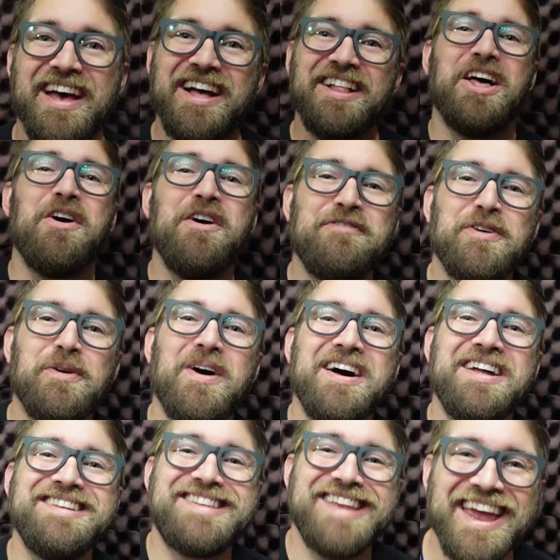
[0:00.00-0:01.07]
Hello
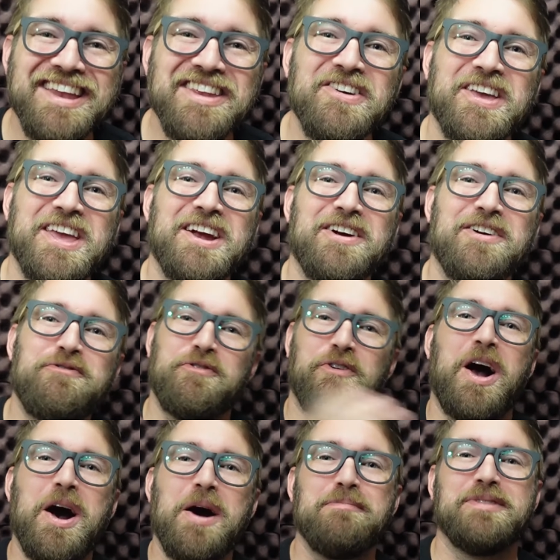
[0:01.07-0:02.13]
everyone, Daniel here
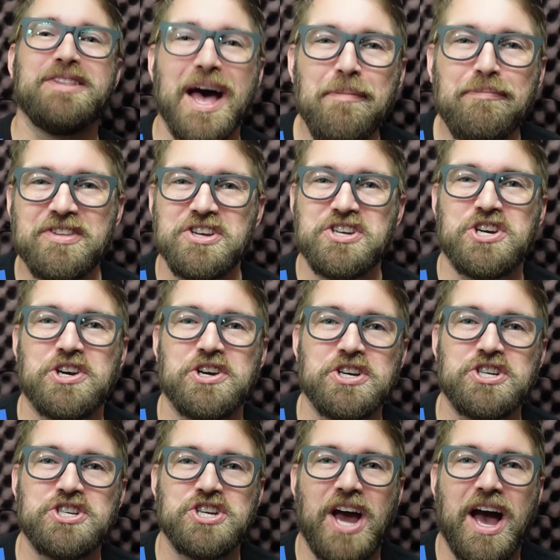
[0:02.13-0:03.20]
from leptachurch.